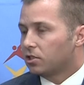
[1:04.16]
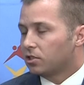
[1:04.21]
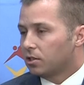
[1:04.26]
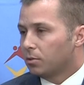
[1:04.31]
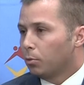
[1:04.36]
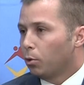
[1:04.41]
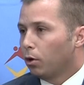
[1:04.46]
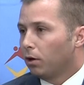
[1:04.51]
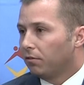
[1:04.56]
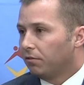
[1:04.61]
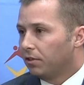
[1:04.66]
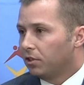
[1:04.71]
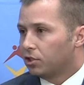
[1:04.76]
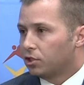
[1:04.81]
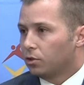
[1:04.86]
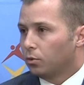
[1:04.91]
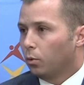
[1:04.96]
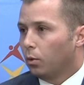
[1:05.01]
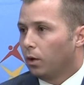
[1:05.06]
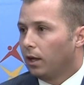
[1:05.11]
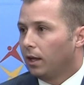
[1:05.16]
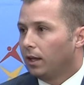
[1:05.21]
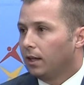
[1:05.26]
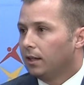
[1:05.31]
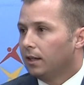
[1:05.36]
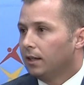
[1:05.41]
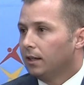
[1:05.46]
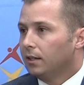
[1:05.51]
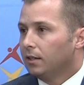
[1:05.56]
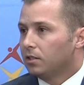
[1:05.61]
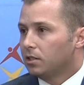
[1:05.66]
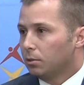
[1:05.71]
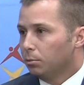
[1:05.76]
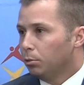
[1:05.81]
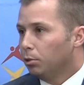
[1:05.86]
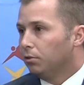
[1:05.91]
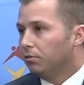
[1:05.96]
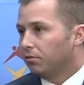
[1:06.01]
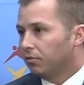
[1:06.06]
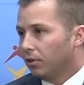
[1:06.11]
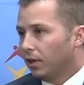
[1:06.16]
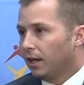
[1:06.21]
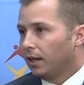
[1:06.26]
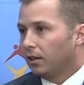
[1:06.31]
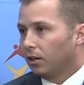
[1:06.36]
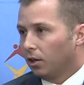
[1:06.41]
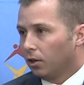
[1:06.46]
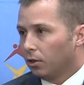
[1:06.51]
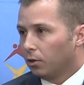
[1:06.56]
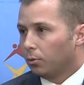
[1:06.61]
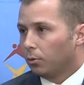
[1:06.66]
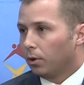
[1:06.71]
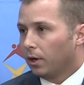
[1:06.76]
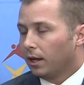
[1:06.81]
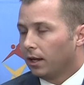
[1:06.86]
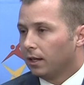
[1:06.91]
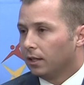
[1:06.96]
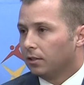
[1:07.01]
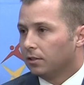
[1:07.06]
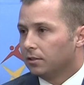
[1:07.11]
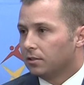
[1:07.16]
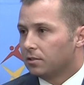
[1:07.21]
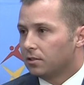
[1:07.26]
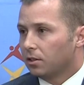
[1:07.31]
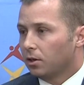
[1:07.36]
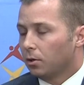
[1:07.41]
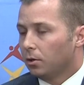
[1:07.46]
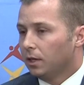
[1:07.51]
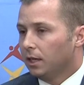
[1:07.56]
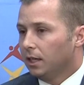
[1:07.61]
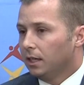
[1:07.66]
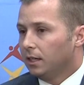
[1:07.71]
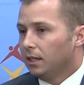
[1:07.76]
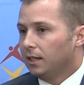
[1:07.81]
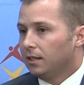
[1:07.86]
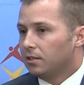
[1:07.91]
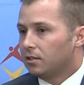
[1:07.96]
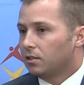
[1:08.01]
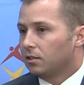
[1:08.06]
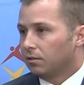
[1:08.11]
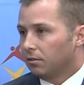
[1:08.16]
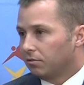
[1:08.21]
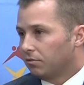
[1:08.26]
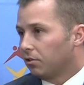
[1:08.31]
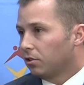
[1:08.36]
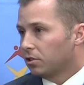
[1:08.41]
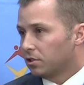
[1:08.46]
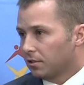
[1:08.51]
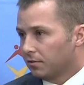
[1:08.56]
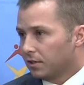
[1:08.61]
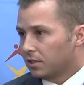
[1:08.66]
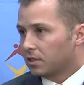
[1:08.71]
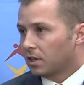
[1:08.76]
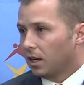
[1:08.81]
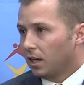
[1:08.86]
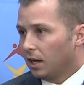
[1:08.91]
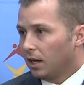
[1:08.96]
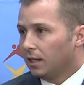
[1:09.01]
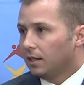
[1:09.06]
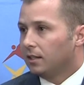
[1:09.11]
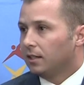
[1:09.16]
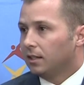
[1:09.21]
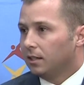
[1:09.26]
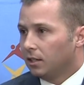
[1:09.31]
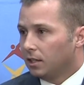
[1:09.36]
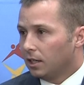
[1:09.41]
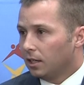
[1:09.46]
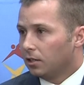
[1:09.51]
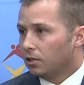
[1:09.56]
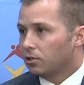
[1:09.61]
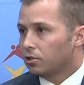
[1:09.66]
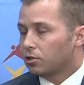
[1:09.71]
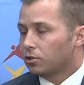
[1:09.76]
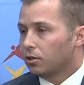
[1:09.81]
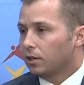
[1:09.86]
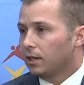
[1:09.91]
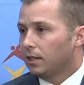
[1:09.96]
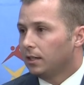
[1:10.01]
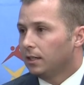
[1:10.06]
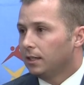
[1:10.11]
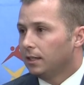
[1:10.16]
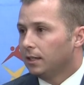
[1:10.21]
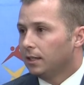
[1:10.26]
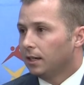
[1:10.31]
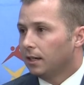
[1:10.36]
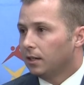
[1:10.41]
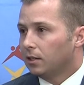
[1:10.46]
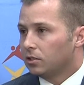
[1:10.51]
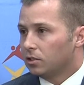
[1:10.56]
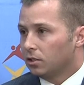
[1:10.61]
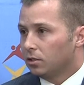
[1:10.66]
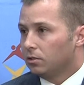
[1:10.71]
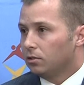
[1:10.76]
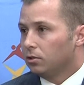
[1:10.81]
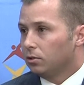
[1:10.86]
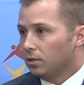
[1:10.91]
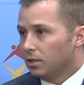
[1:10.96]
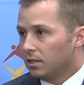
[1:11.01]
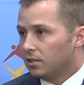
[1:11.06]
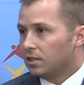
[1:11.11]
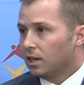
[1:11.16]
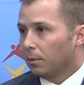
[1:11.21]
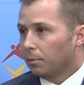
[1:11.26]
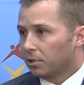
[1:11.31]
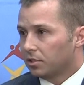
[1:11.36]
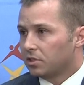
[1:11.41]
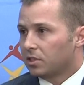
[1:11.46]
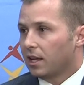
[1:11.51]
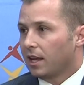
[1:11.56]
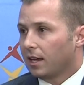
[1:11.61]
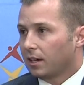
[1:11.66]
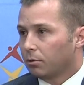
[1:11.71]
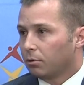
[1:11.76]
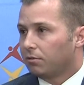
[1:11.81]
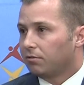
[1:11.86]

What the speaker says: just a more efficient way to move freight on the rail. And so it's the first of its kind in the industry to do these double stack